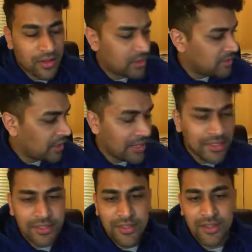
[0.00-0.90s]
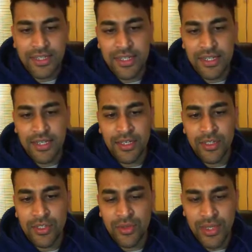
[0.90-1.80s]
Now let's consider
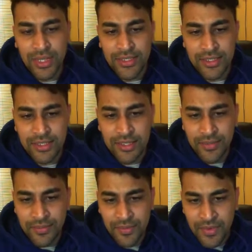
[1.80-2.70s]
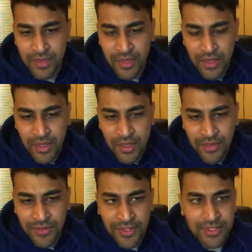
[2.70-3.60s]
two cases.
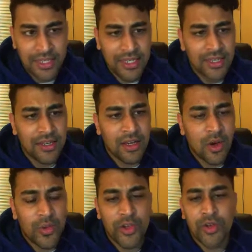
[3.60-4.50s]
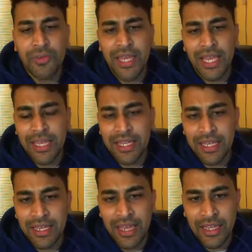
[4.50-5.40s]
Firstly, we could be
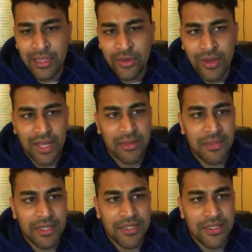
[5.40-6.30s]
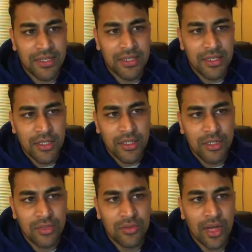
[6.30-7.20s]
adding a new element
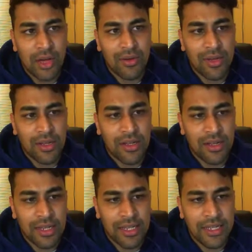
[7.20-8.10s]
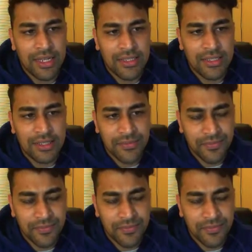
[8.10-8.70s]
to our linked list